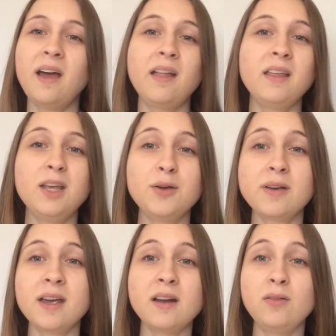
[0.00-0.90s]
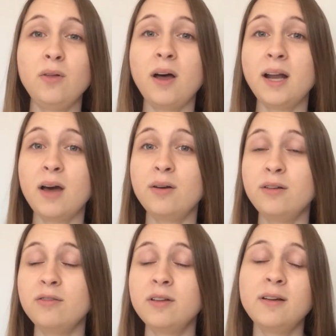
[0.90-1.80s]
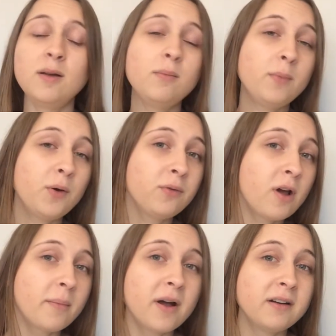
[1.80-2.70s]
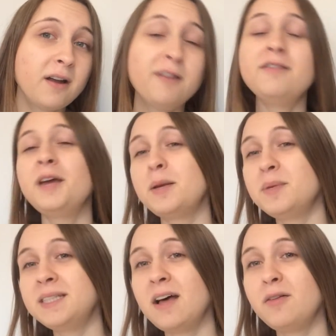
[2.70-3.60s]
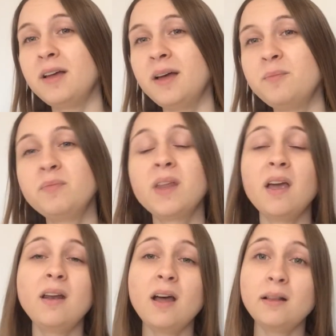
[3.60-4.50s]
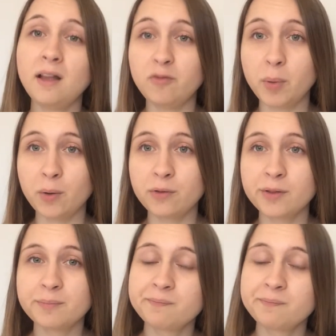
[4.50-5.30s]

I think you can get a lot out of both Rachmaninoff and Metallica, and I love both.